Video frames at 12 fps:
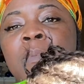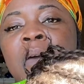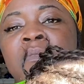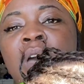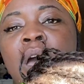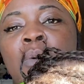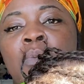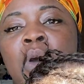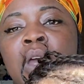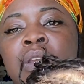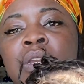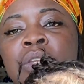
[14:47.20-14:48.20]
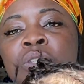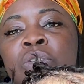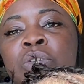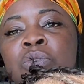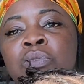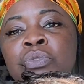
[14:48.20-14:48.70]
I've got one,
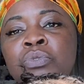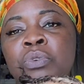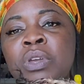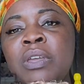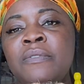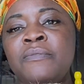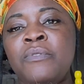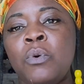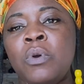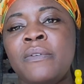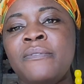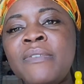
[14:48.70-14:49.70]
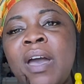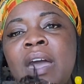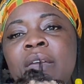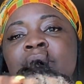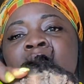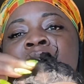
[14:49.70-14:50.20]
two, three, four,
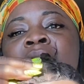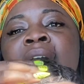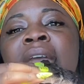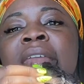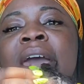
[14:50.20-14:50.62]
five. And